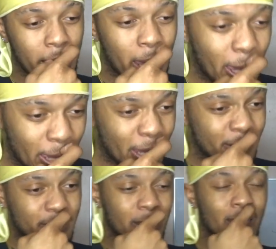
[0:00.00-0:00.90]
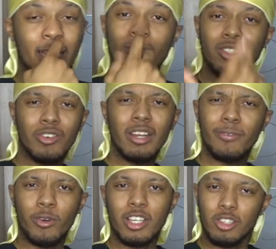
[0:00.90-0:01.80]
and the light was green
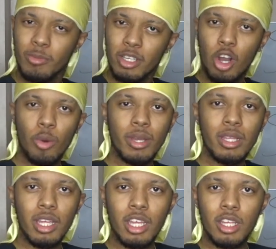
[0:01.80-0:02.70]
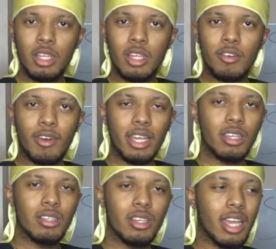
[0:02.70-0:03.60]
for us. So we going right,
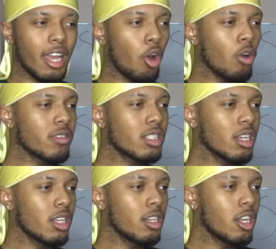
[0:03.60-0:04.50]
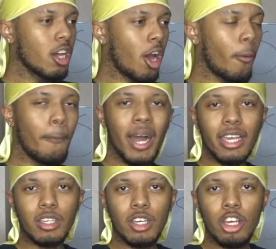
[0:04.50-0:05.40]
and all of a sudden, a
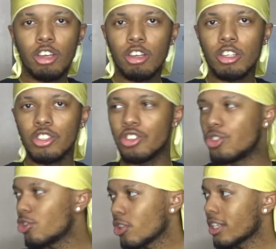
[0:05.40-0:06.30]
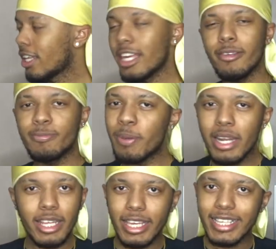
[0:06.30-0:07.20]
bike. He's
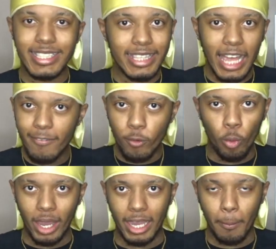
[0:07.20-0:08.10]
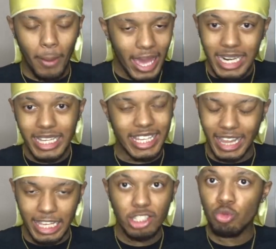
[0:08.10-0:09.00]
pedaling his life away. Pedaling
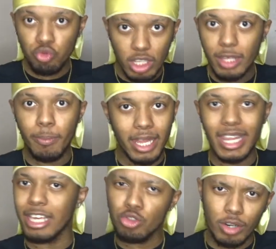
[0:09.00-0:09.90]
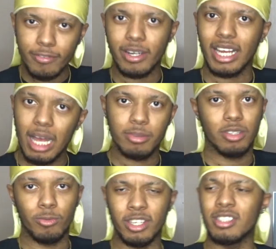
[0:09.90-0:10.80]
like he's really pedaling. Like he was running for the cops
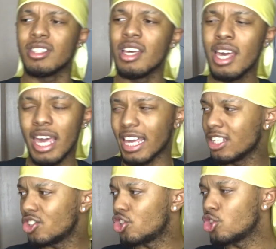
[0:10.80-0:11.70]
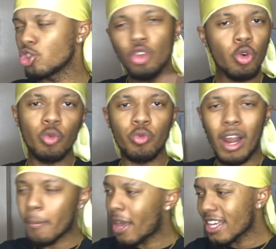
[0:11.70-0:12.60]
some ways, and he zoomed
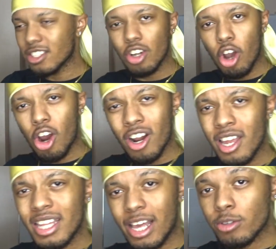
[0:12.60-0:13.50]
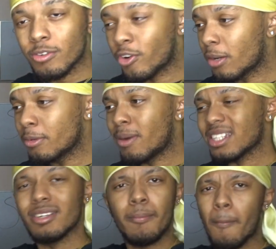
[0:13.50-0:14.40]
right past the car that was in front of me, about
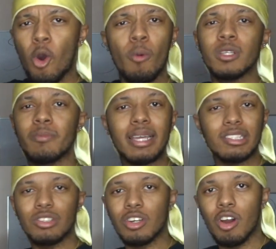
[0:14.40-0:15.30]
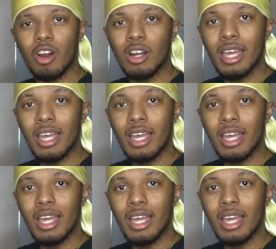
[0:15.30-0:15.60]
to almost back into the car.